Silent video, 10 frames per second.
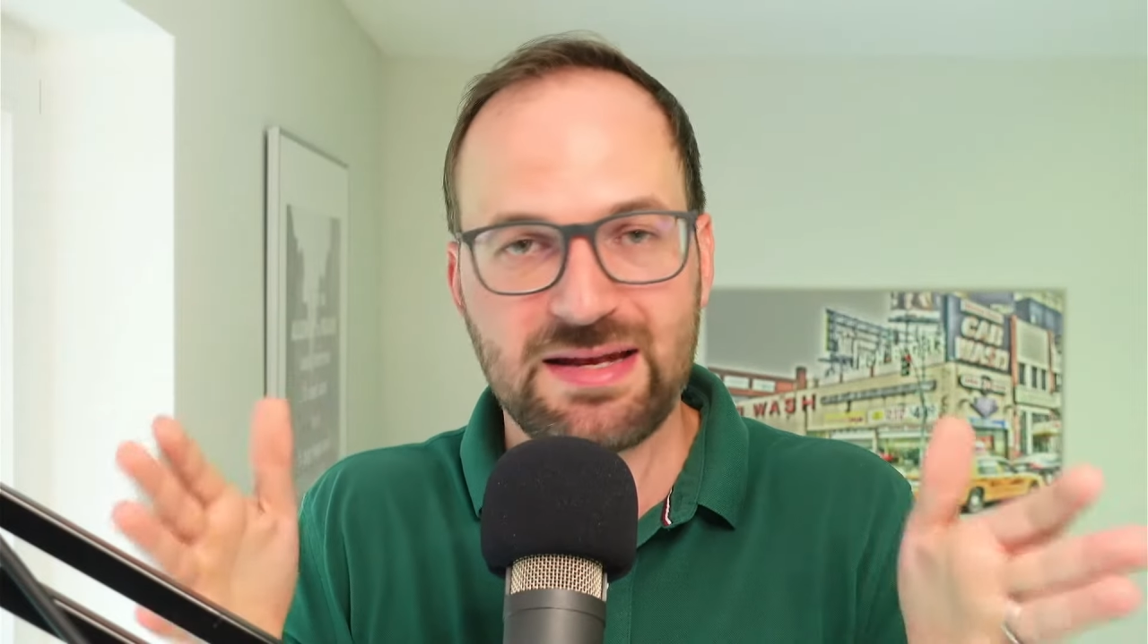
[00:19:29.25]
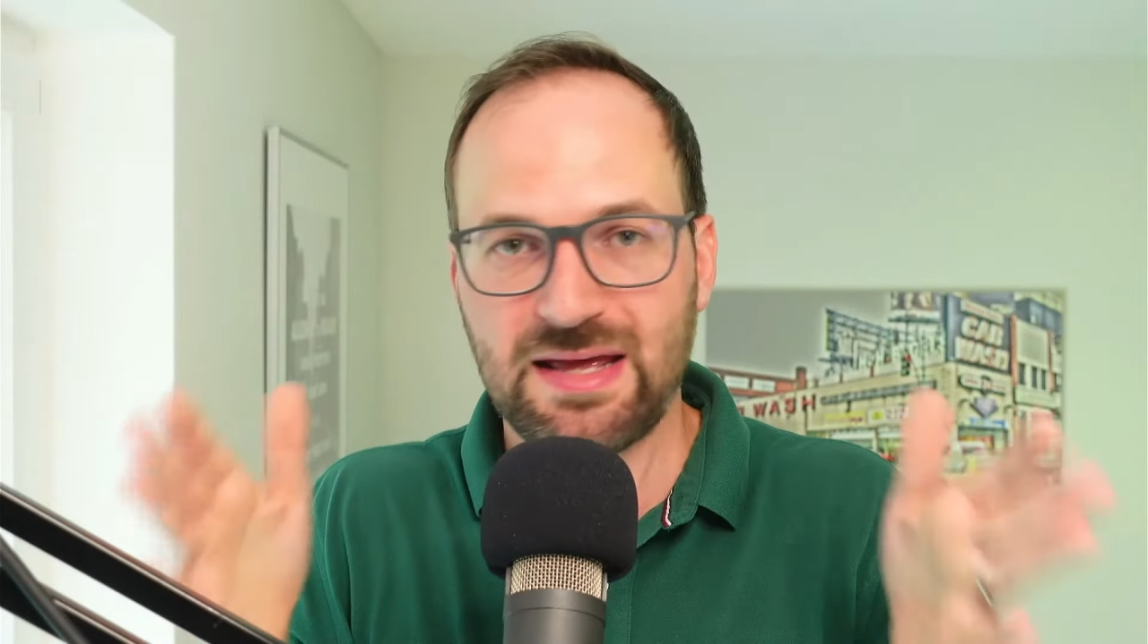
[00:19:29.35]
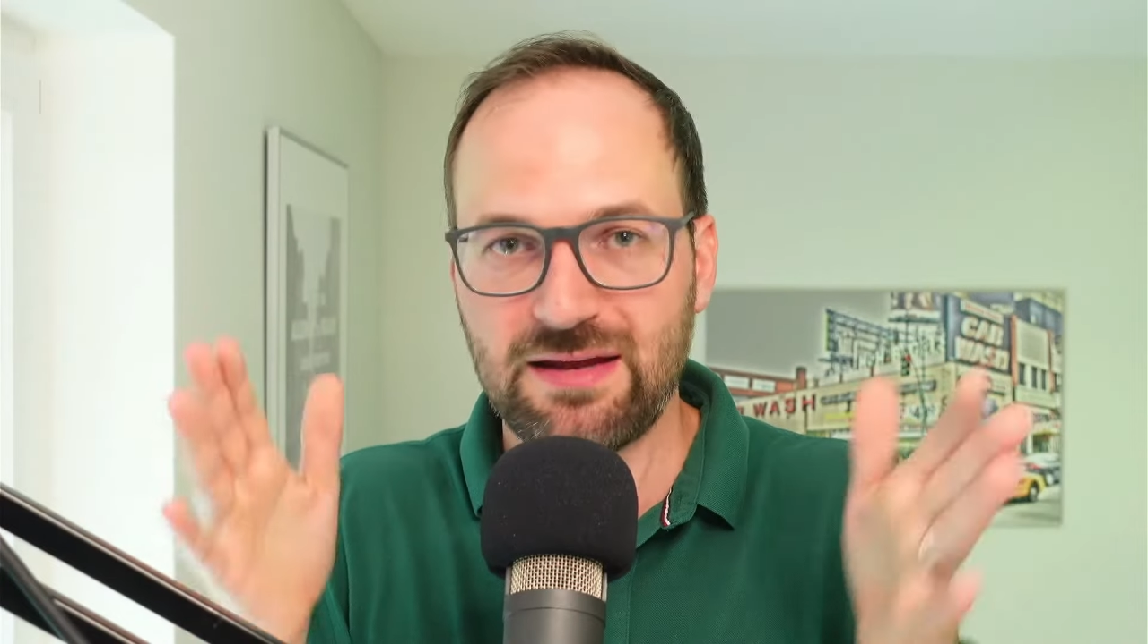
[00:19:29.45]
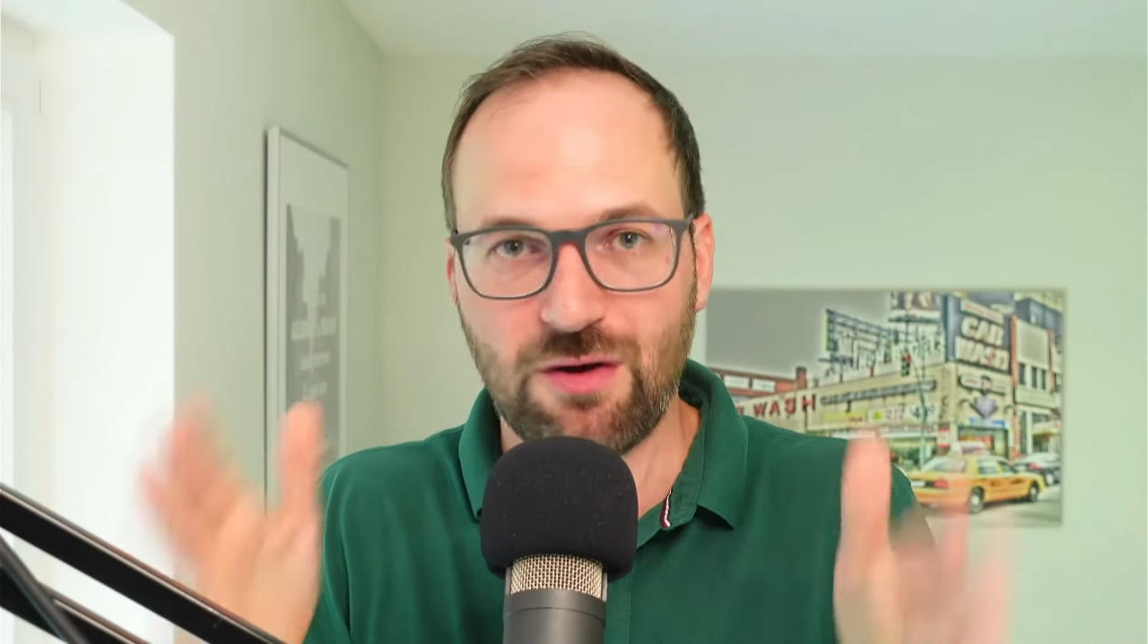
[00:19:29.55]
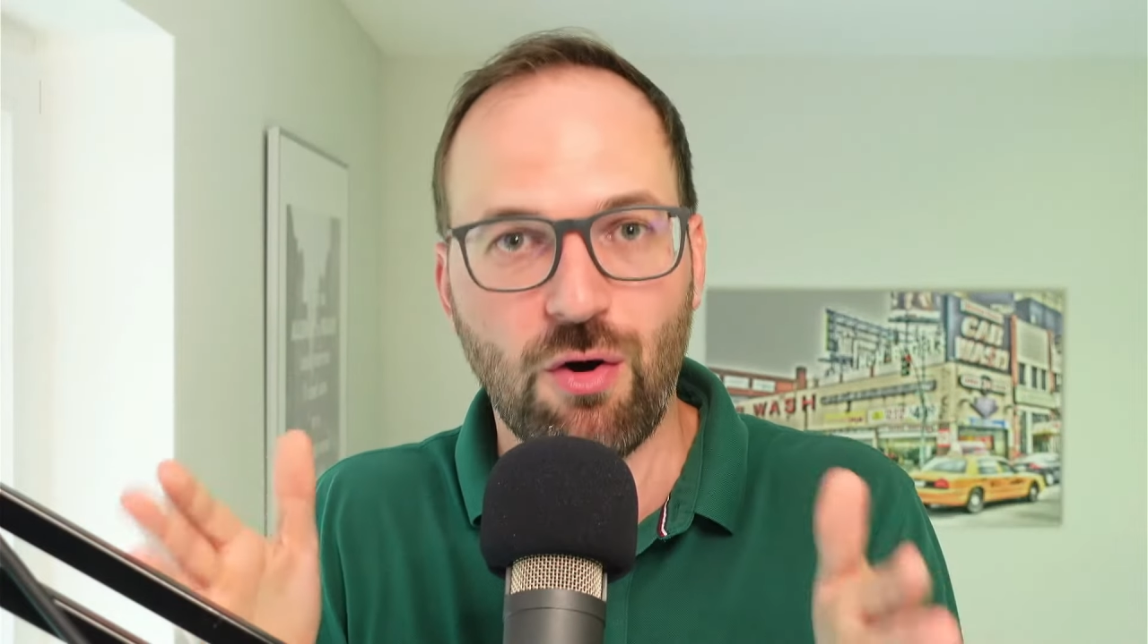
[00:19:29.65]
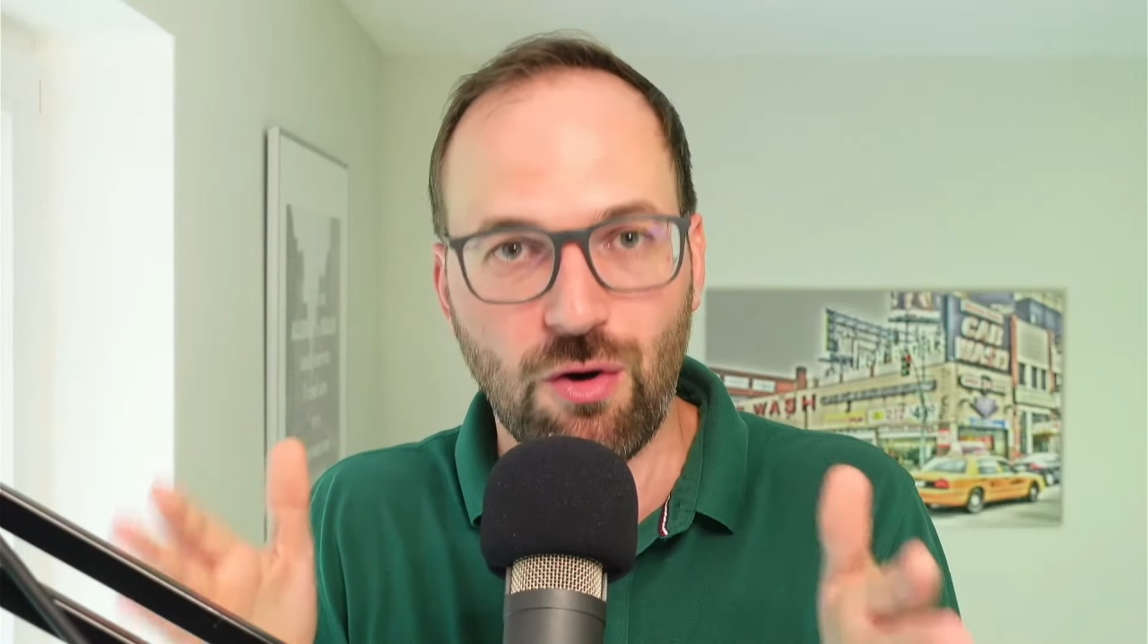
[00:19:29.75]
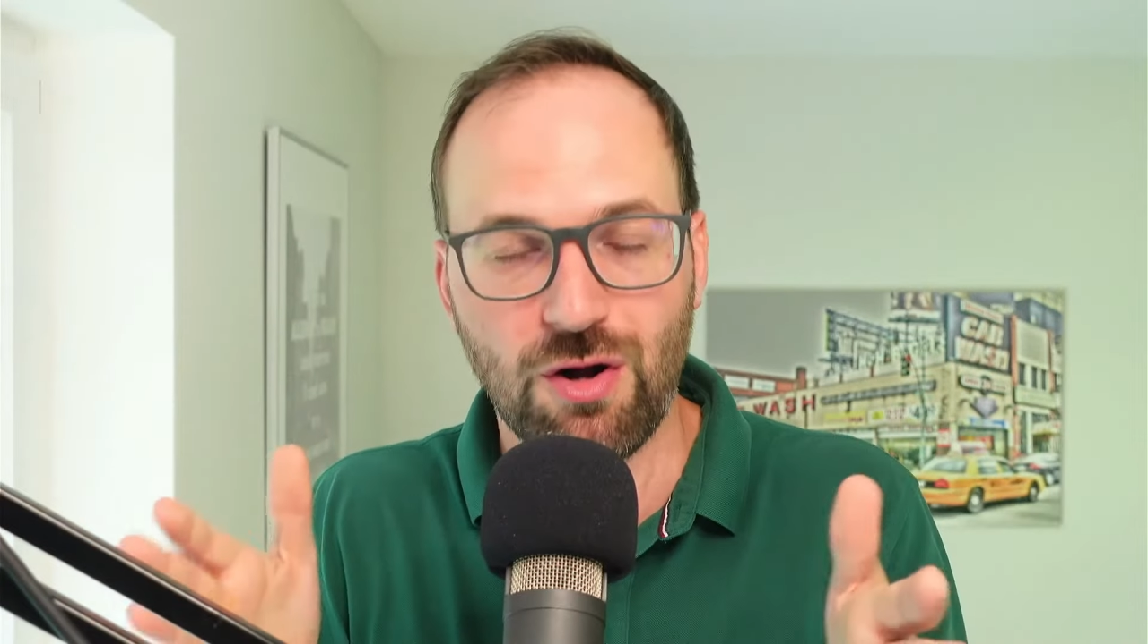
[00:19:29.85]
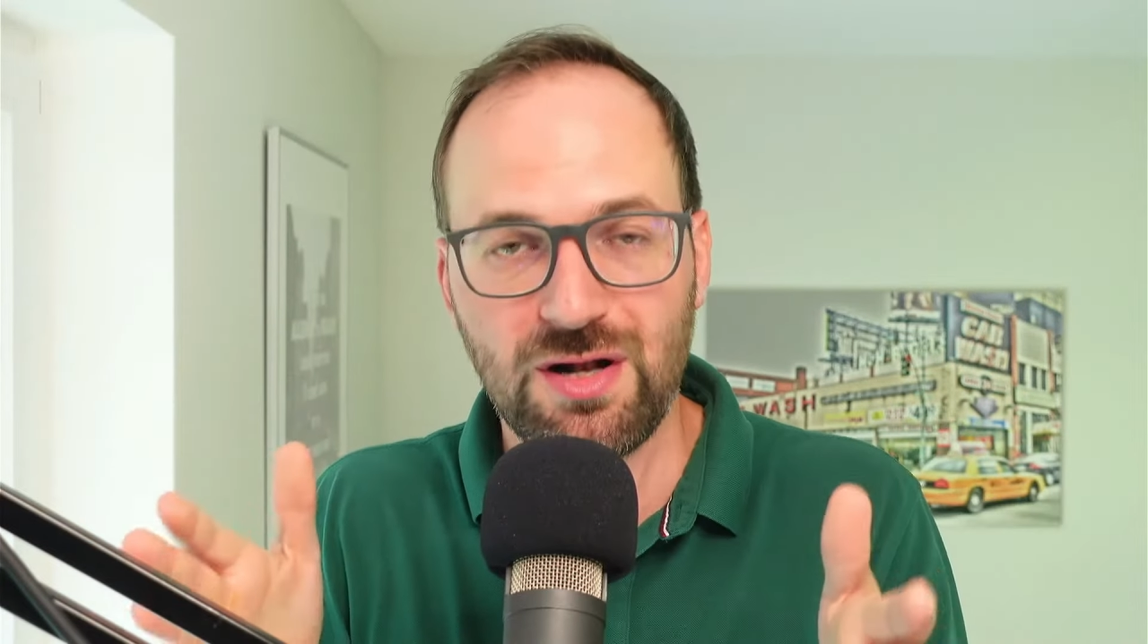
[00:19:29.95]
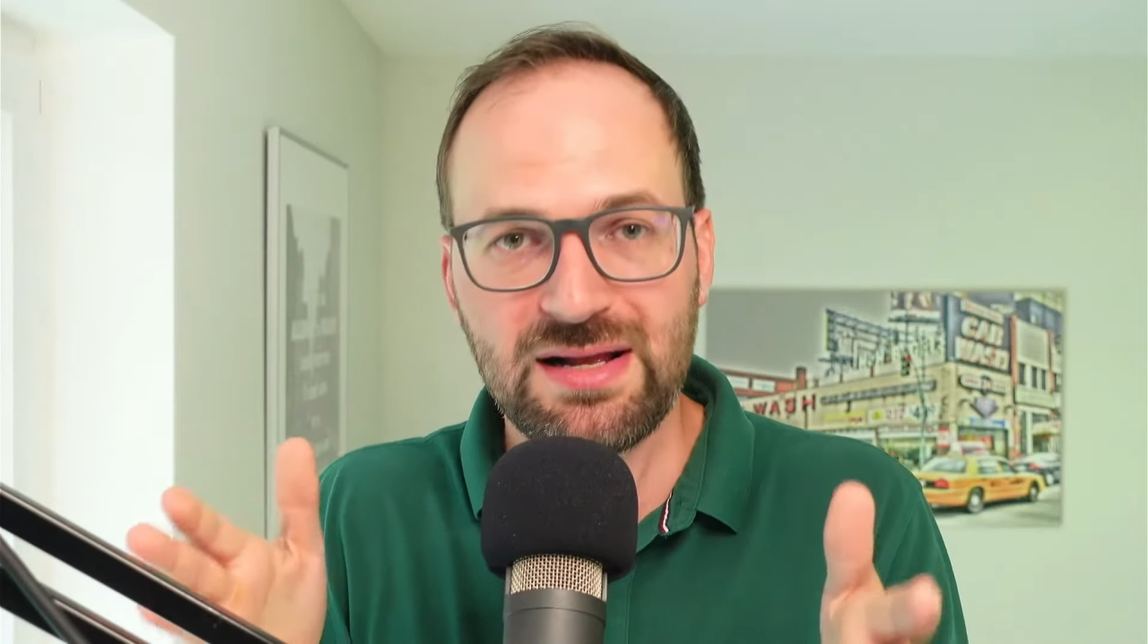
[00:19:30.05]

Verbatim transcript: at all.